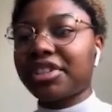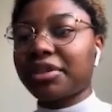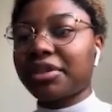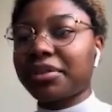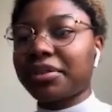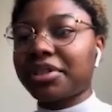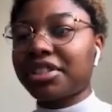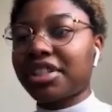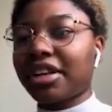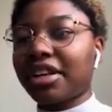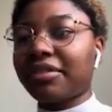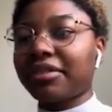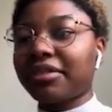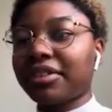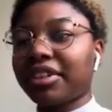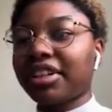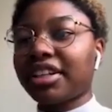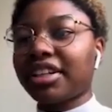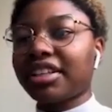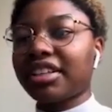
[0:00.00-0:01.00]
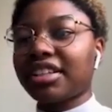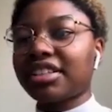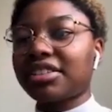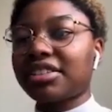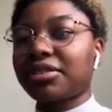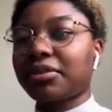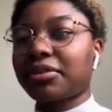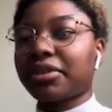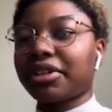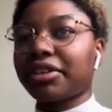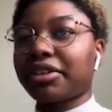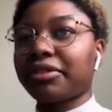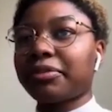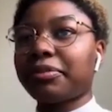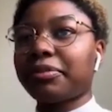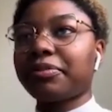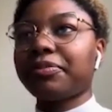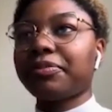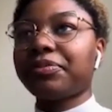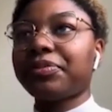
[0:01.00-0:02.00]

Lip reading: So it's definitely this sort of